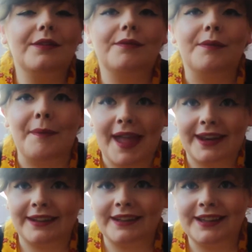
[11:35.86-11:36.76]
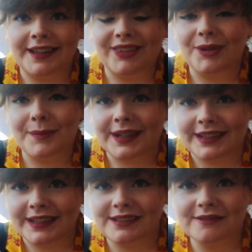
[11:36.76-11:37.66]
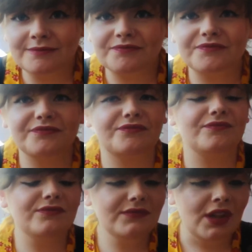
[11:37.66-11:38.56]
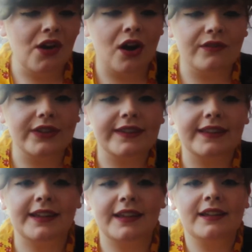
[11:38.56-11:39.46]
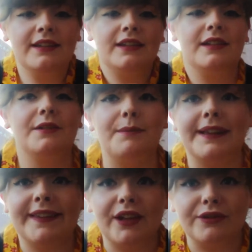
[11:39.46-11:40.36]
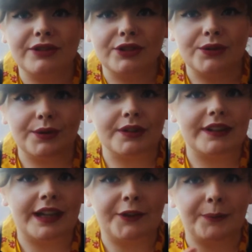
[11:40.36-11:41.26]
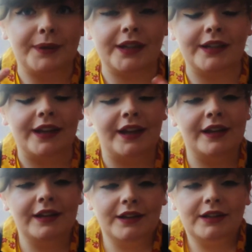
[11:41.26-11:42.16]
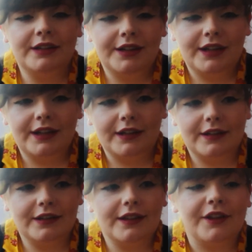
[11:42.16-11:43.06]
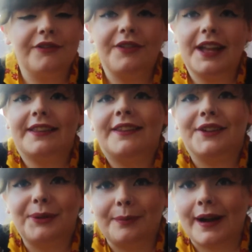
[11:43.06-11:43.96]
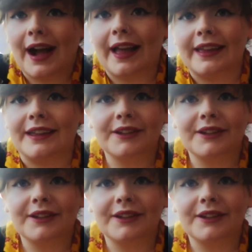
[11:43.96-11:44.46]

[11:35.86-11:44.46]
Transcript: men at the minute. Obviously, myself included, has been affected by